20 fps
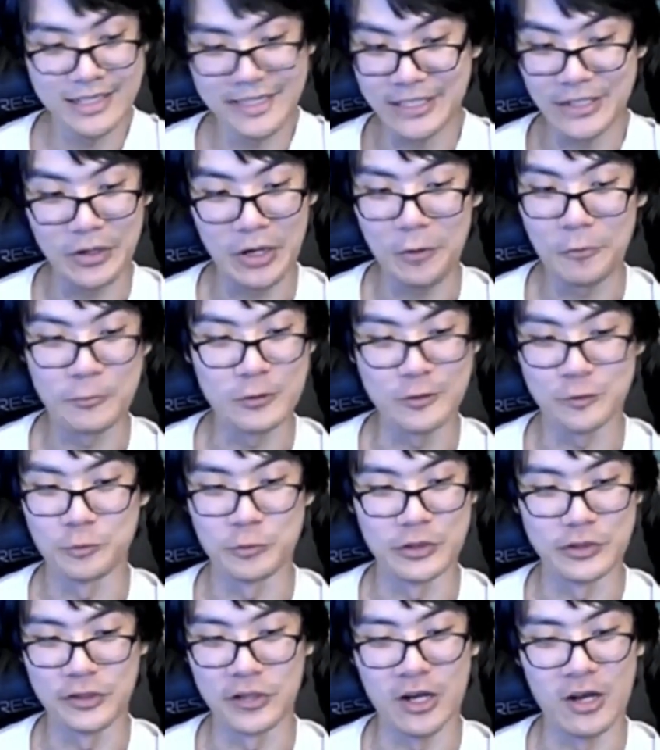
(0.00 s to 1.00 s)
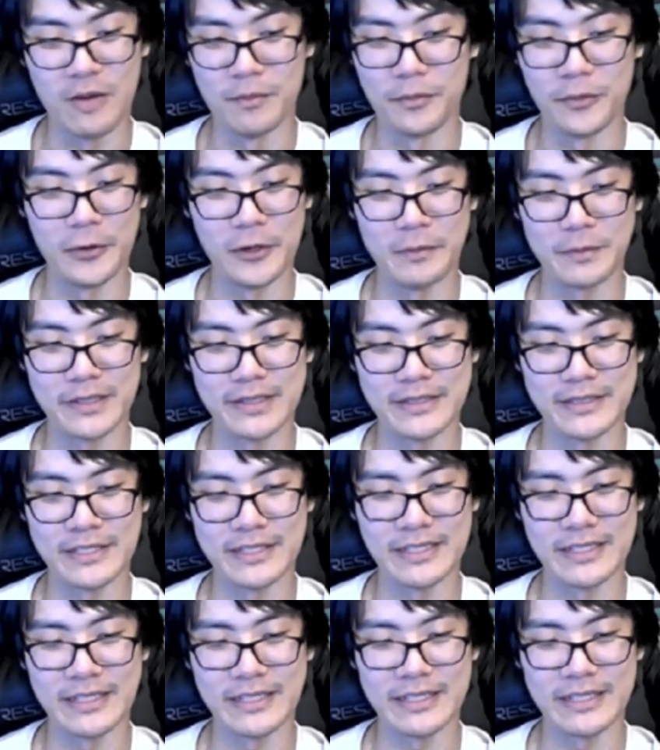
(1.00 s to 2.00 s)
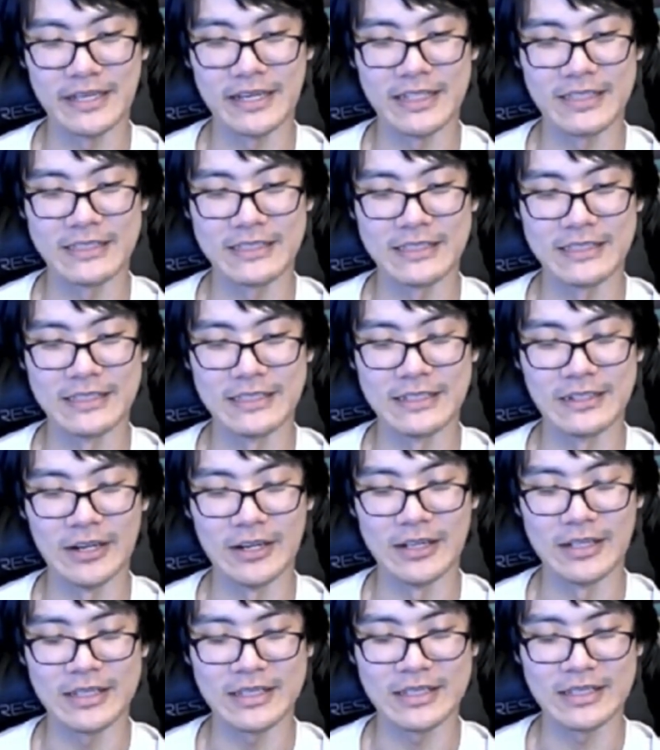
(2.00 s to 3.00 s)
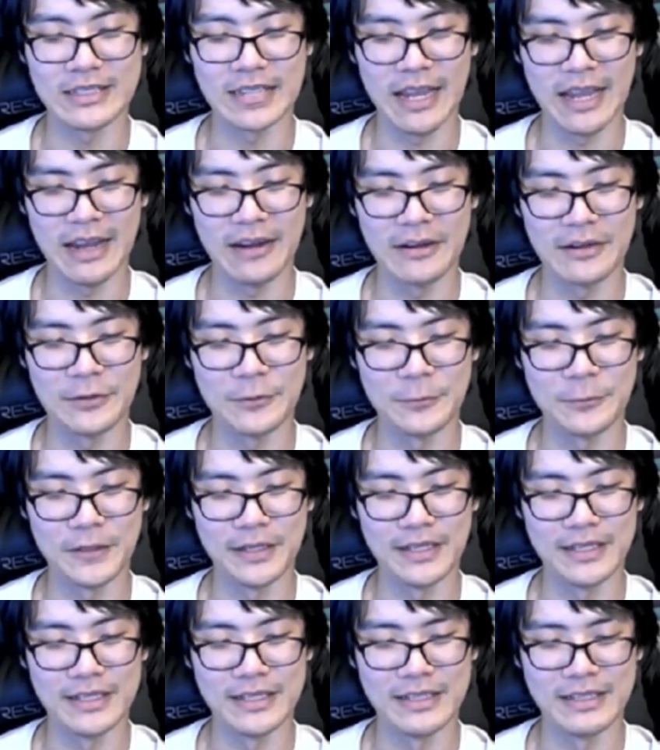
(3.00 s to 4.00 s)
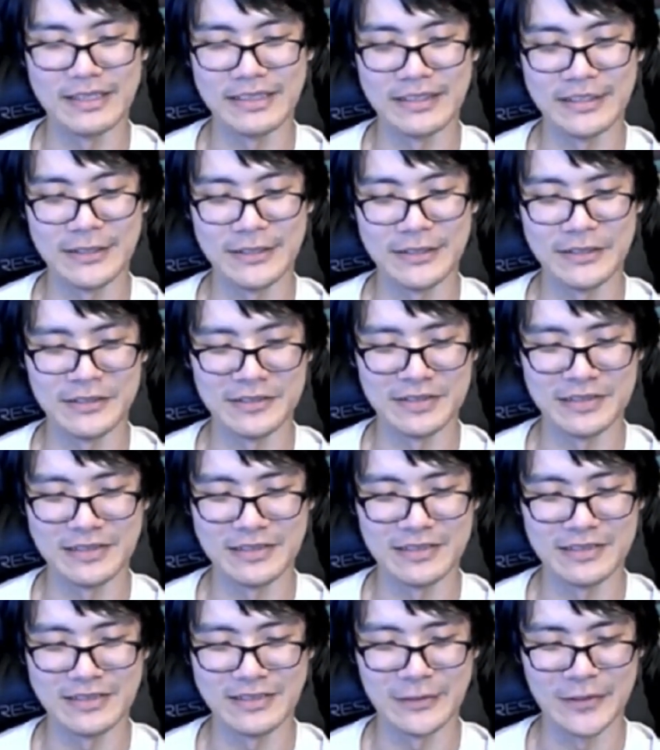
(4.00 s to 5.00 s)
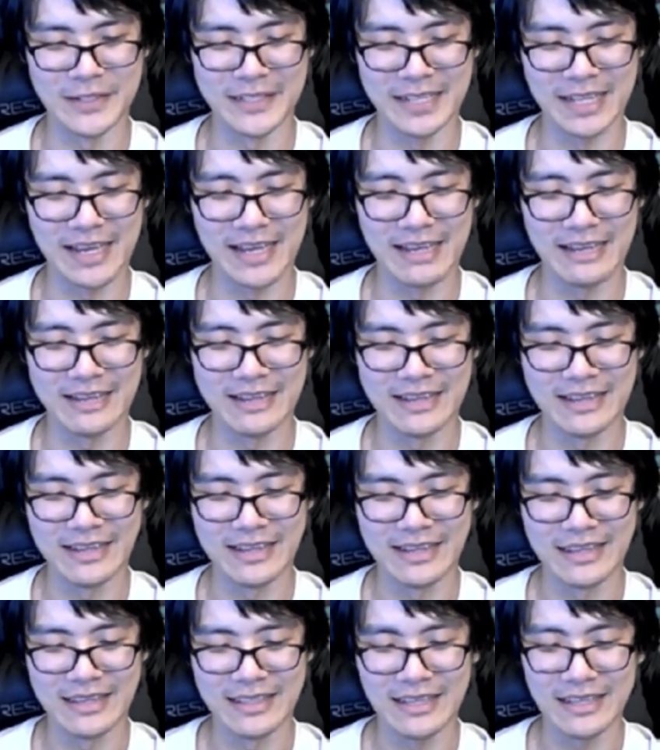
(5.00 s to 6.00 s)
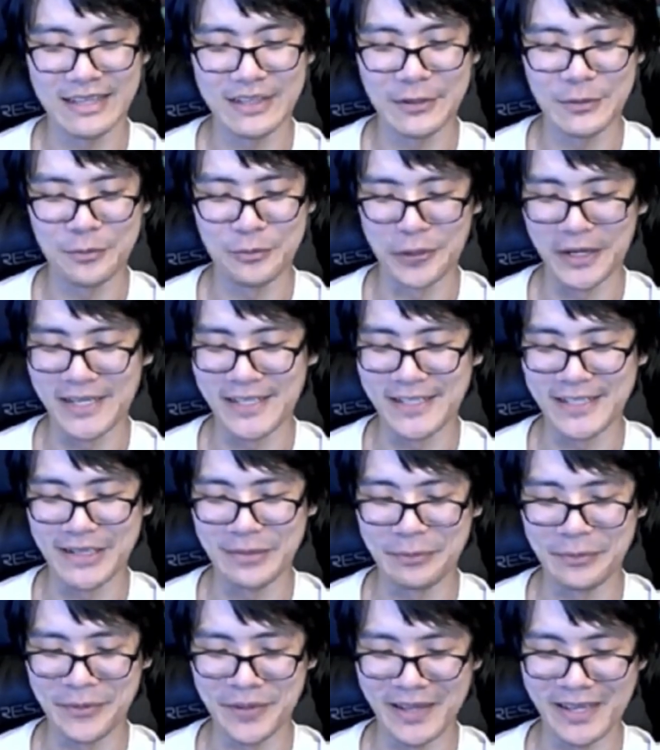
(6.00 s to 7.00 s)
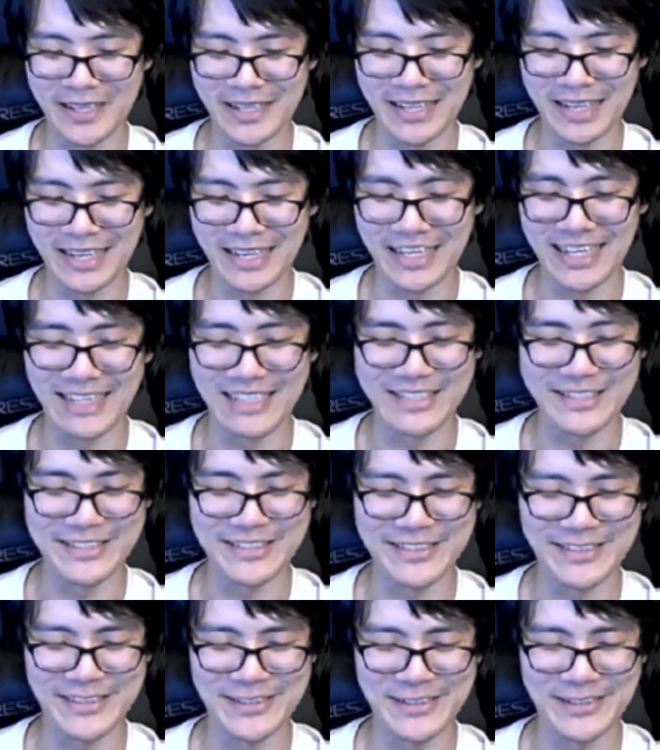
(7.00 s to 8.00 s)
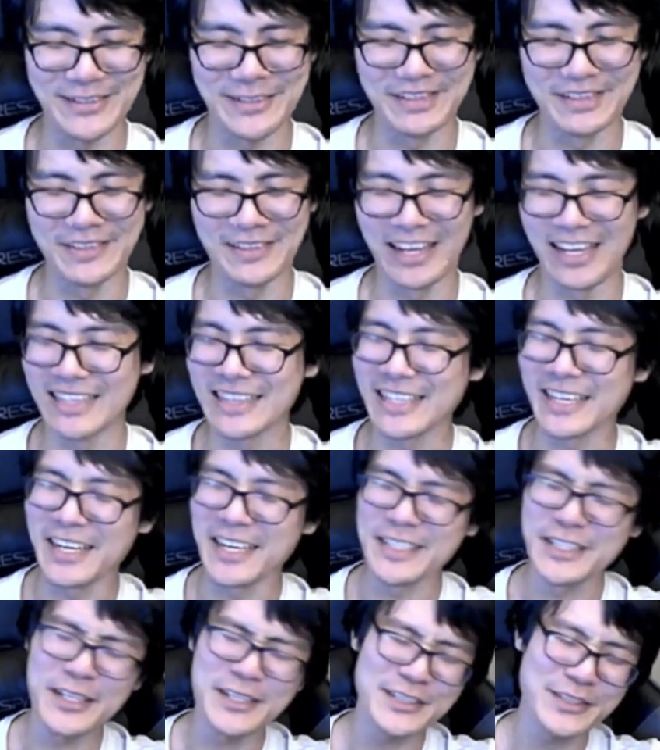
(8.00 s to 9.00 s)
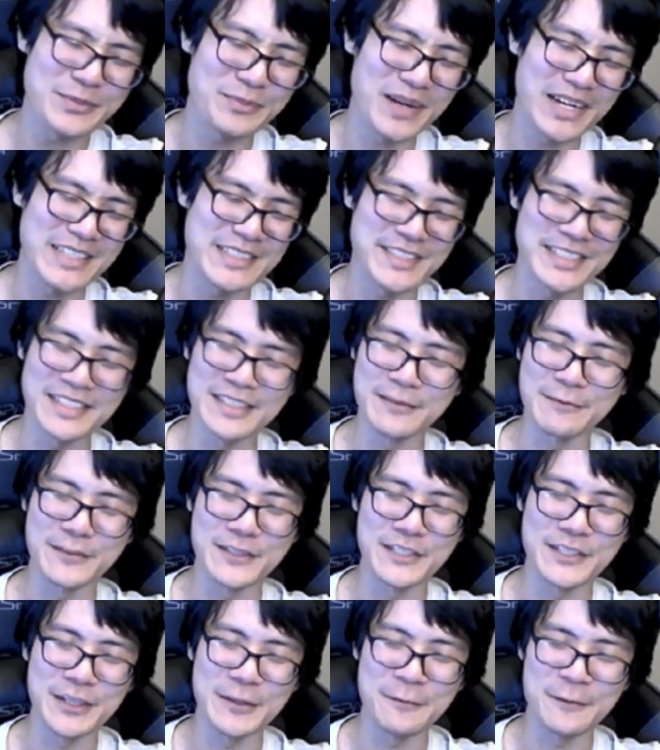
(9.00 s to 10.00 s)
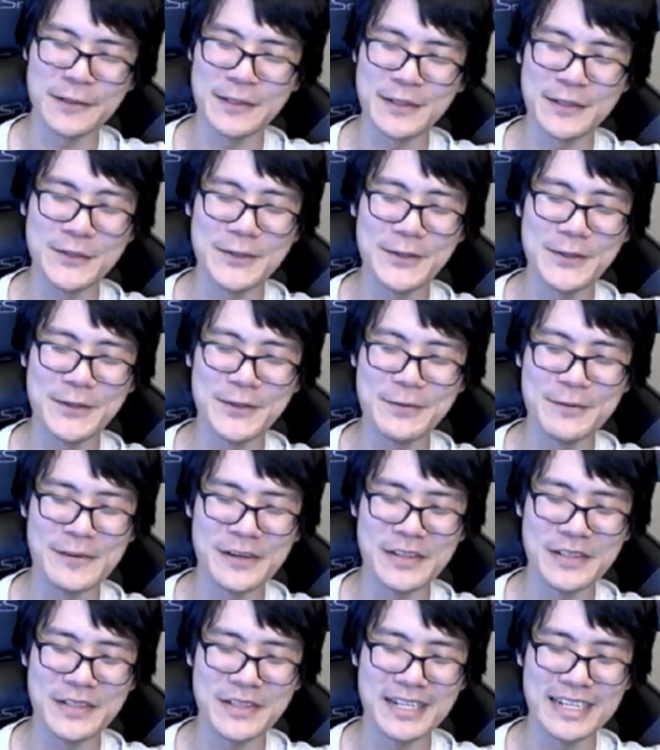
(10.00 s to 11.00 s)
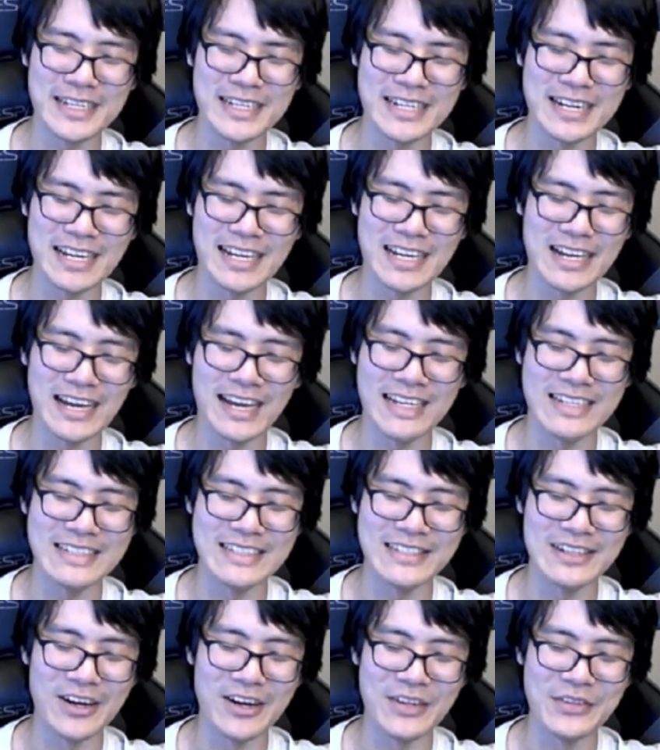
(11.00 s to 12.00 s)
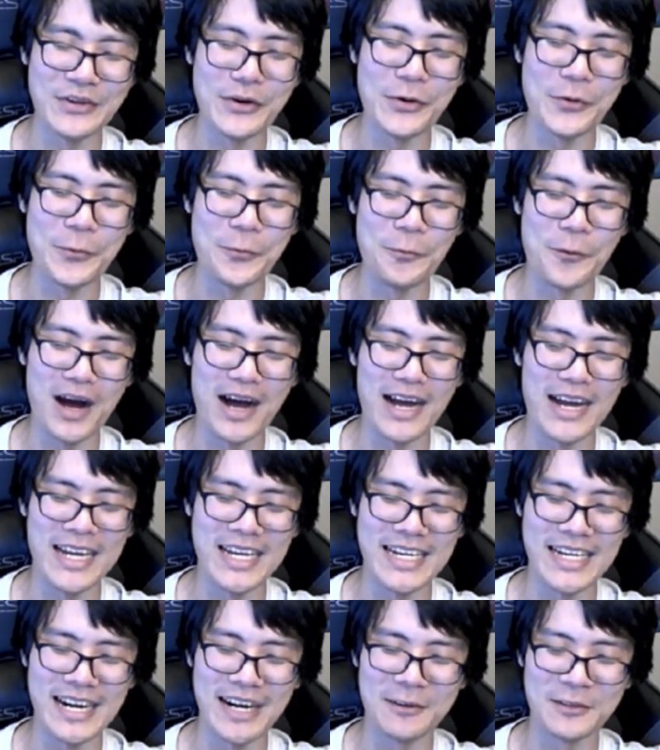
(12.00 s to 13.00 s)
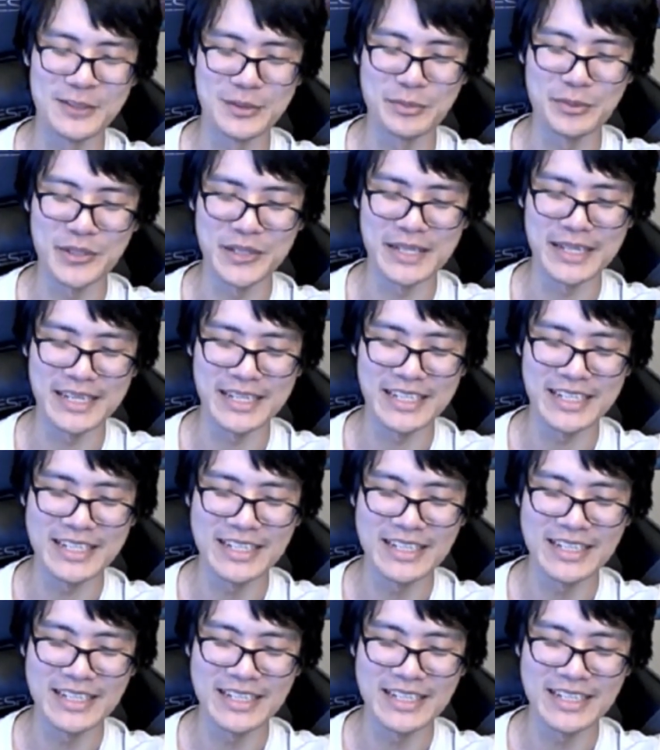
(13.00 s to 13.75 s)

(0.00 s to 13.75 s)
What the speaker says: tell I just was not on point because I did not care to win, during that little breakup. Like I kind of just, I lost my sense of self a little, where like I did not know why I was playing.